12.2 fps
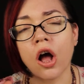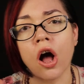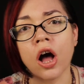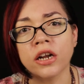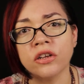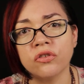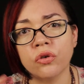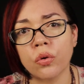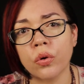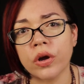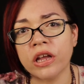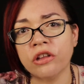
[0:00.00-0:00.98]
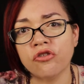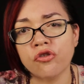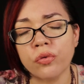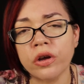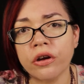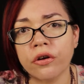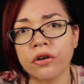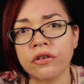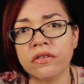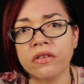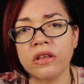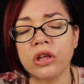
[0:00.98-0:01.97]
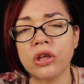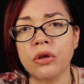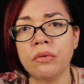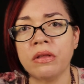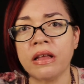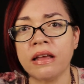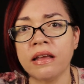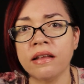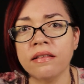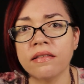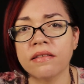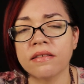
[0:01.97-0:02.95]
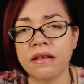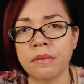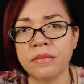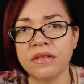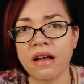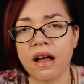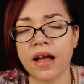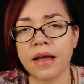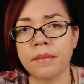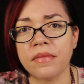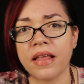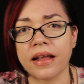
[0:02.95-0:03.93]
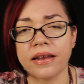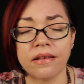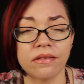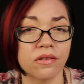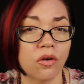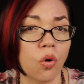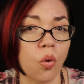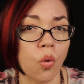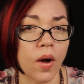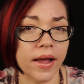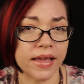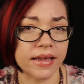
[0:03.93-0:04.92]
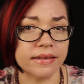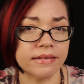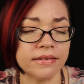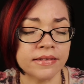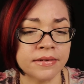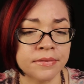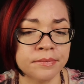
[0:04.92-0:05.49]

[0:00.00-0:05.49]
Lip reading: auditory triggers, you need some time that is quiet.